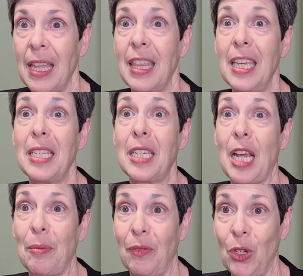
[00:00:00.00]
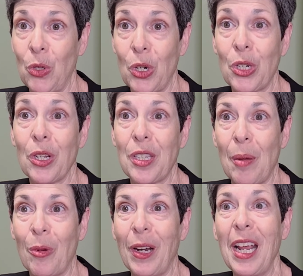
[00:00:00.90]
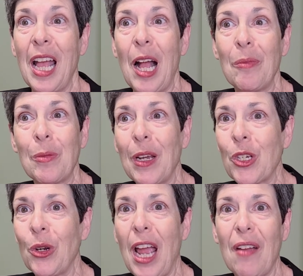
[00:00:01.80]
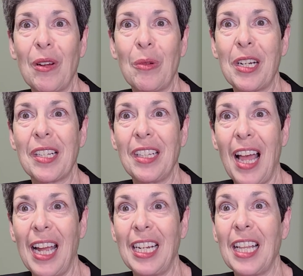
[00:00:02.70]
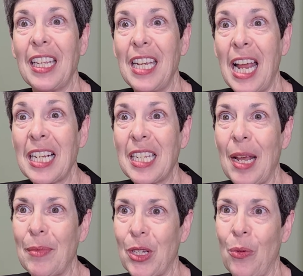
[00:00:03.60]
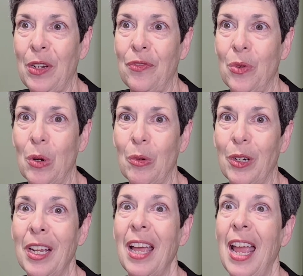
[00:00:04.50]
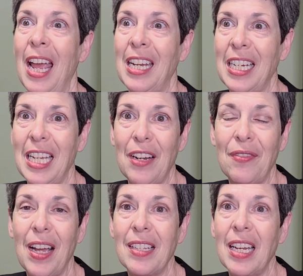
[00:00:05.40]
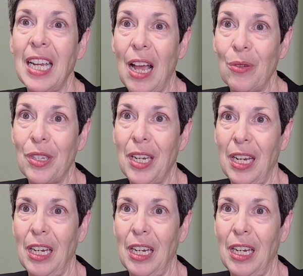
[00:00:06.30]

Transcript: This type of nutritional summary helps make sure everyone is aligned on the next steps going forward and identifies any outstanding